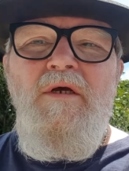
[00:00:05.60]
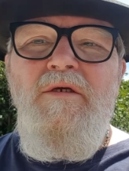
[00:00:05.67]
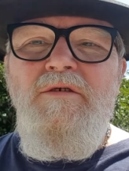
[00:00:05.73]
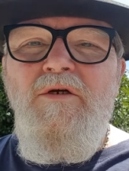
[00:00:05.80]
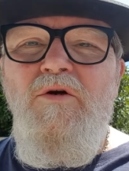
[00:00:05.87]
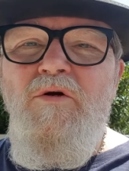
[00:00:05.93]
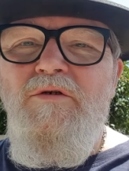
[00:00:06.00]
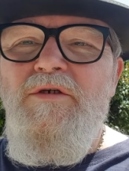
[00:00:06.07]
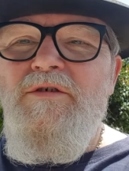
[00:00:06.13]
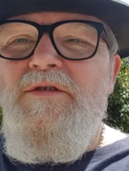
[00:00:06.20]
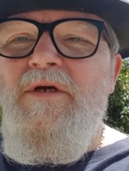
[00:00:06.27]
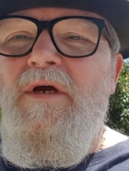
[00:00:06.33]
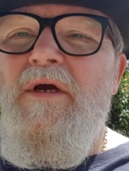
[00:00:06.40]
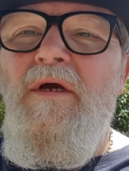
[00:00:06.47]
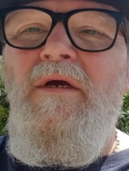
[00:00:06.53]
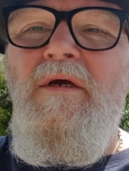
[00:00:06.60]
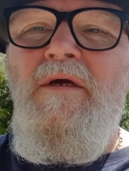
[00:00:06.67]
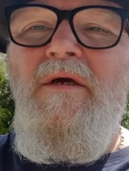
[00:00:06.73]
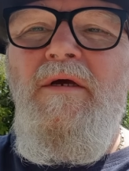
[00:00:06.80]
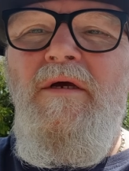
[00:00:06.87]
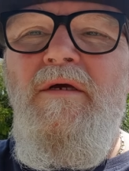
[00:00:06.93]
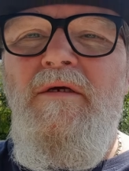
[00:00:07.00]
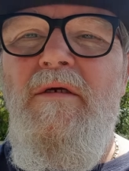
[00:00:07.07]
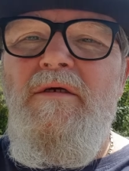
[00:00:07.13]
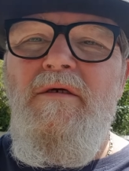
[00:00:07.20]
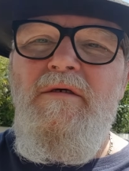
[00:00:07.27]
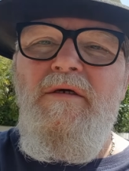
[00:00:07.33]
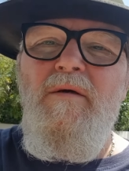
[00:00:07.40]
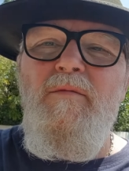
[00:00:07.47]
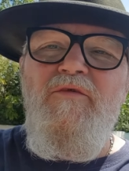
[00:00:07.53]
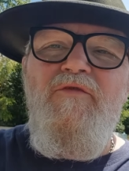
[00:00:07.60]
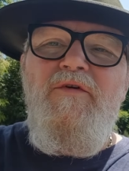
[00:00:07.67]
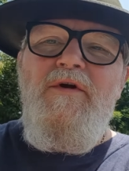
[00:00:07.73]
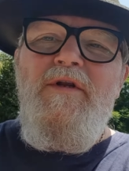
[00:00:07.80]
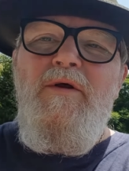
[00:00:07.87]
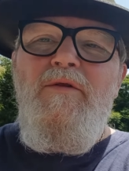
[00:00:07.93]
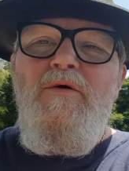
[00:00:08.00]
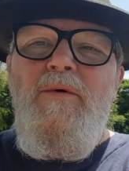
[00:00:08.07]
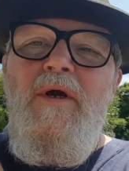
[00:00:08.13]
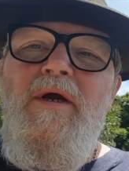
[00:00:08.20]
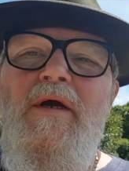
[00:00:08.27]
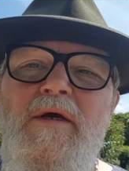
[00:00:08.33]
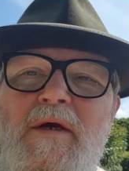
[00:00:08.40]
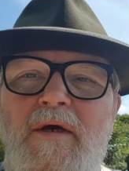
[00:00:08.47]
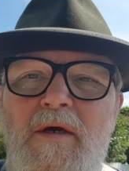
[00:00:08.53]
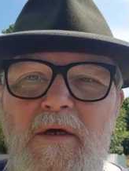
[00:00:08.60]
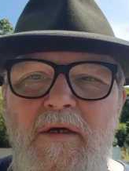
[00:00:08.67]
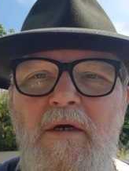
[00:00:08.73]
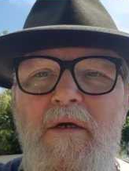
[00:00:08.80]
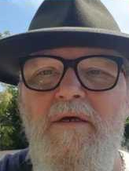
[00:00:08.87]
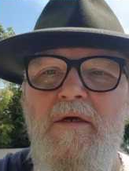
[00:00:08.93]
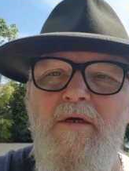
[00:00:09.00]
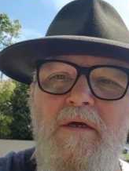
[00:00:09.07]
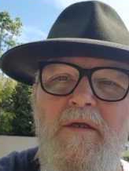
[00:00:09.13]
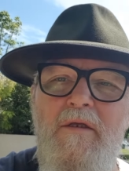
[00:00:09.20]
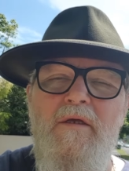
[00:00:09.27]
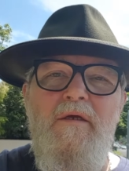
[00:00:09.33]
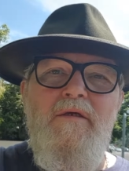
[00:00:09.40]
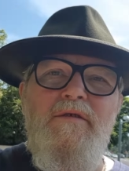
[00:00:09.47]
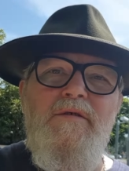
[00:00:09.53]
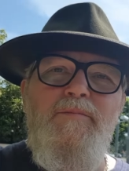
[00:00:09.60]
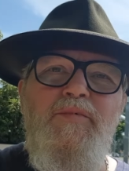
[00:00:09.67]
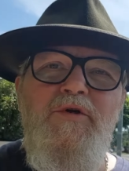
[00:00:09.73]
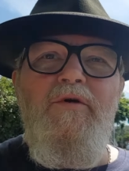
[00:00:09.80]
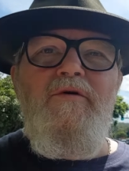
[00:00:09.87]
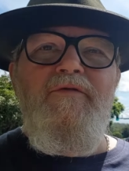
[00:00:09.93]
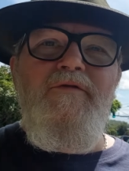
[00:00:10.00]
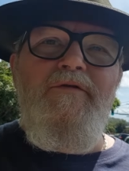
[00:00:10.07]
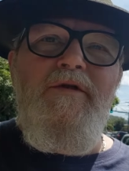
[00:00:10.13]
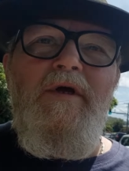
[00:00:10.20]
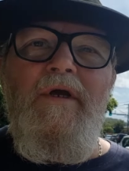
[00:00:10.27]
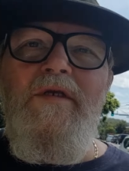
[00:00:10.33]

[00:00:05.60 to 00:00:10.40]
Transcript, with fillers: It's a gorgeous day. I'll ah, get my finger out the way. It's a beautiful day.